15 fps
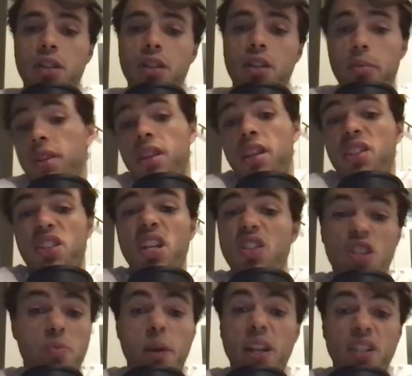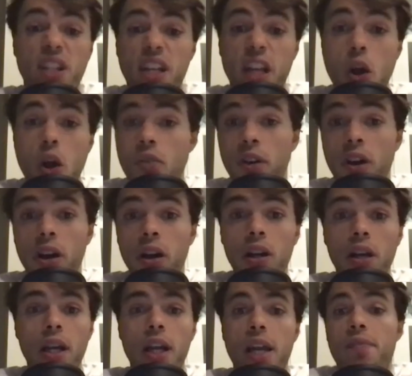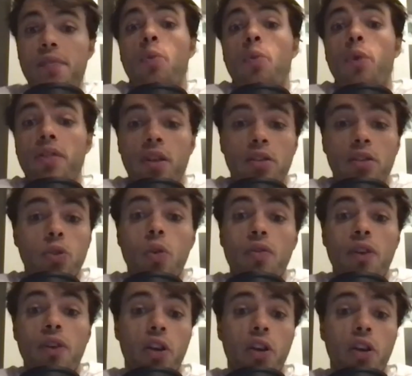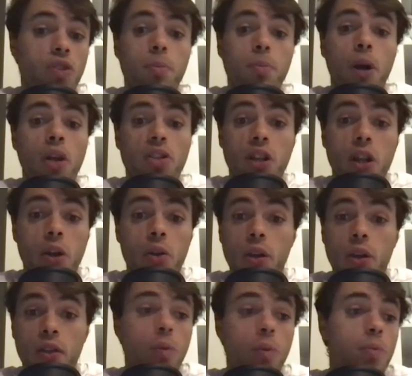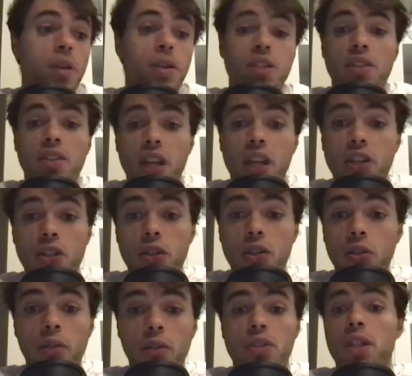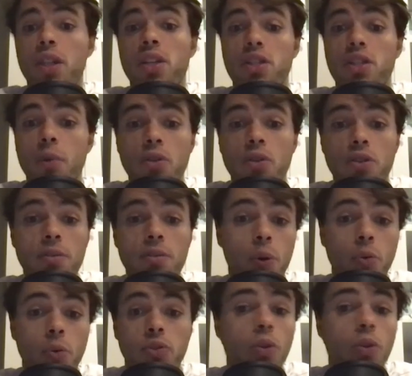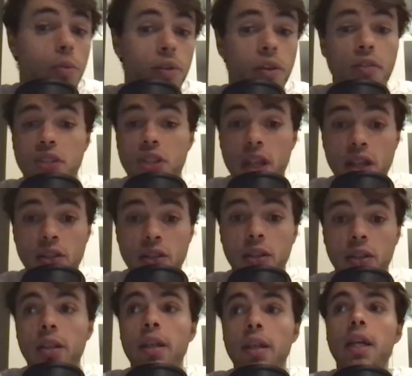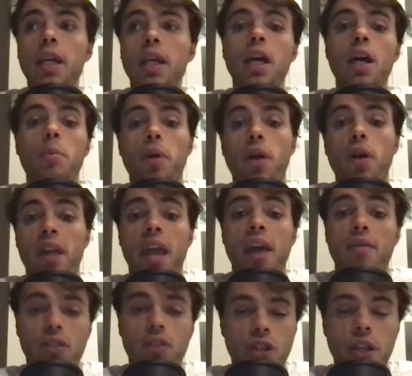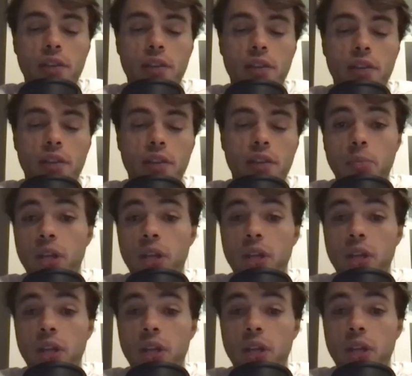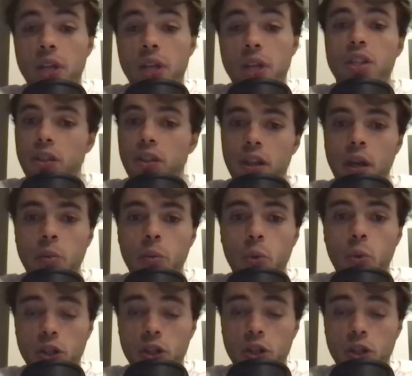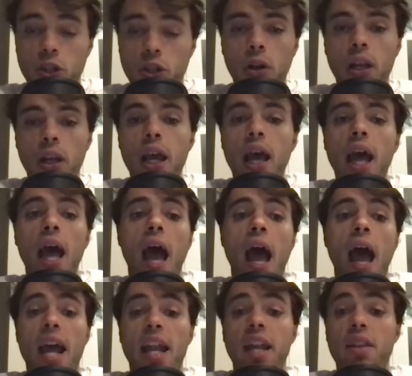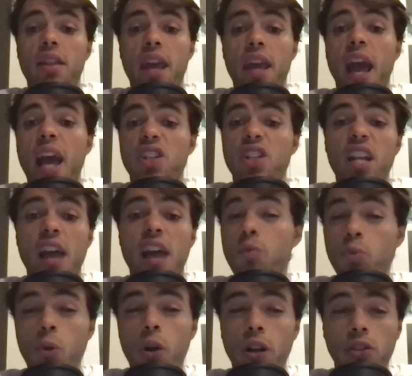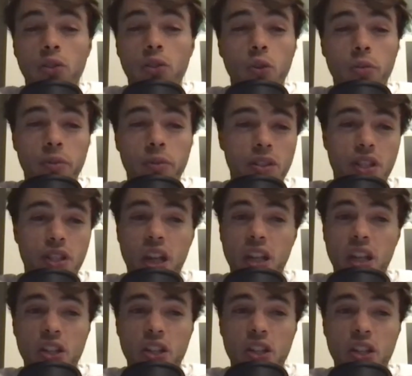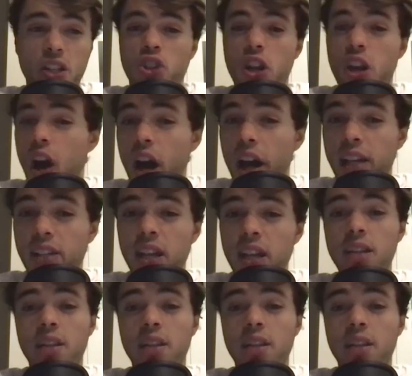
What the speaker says: I mean, this season's basically over. If they win the Tour finals in Barcelona, that would be sensational. Obviously, it's the most important tournament of the season, but they haven't achieved their objective of reaching the number one spot. And they actually haven't won a tournament since, July, is it?